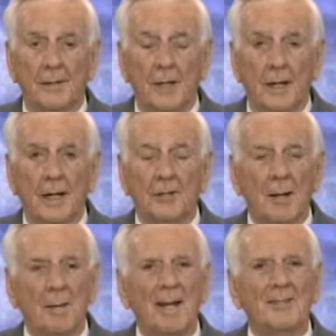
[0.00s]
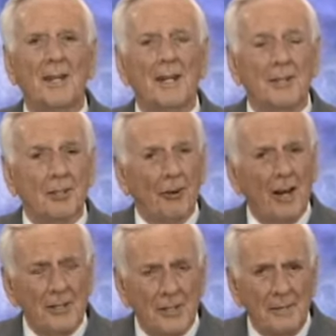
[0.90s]
And it's unacceptable. He said, Is
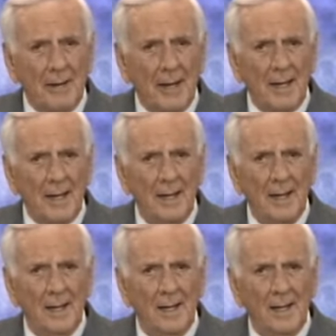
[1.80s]
Christ divided?